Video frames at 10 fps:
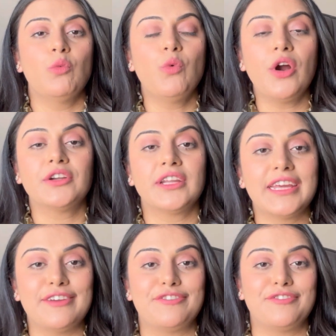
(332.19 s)
What
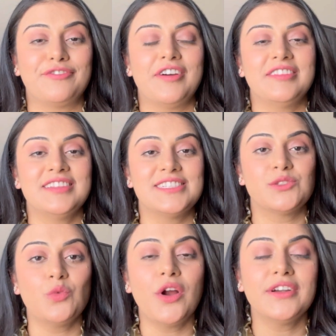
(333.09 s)
if
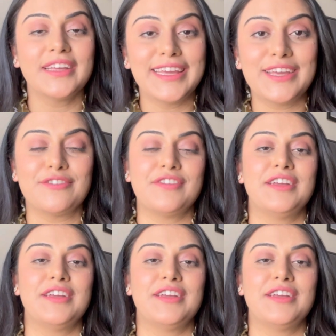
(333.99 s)
this, what if,